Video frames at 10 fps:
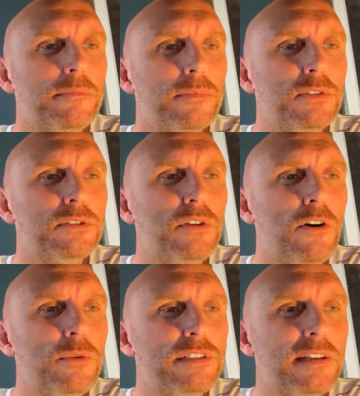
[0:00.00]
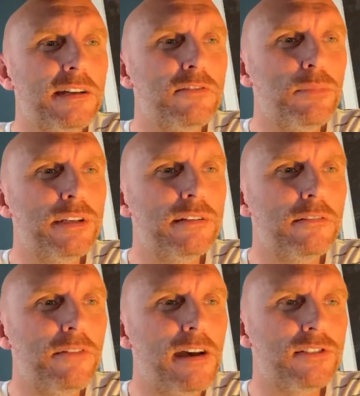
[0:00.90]
So it's always kind of been a
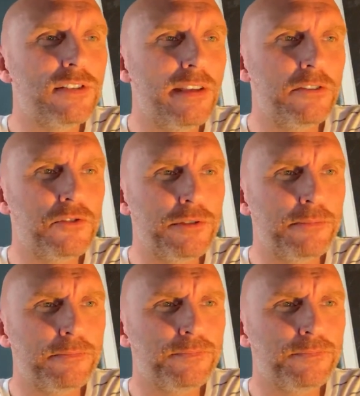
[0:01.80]
fascination.